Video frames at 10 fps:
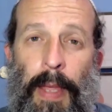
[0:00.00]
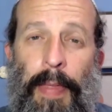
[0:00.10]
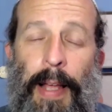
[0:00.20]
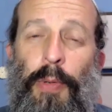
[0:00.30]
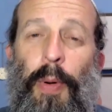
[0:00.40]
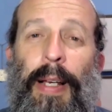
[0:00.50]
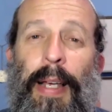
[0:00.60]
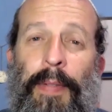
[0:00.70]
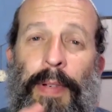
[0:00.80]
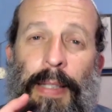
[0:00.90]
And that's why
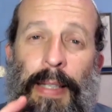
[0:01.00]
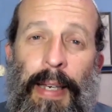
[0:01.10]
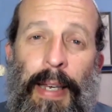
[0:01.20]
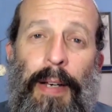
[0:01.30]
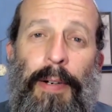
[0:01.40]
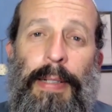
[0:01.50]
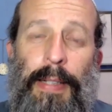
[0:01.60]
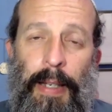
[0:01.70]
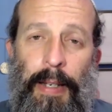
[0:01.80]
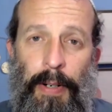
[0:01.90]
even
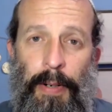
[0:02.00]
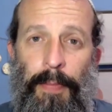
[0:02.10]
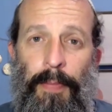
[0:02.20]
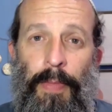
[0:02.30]
years later,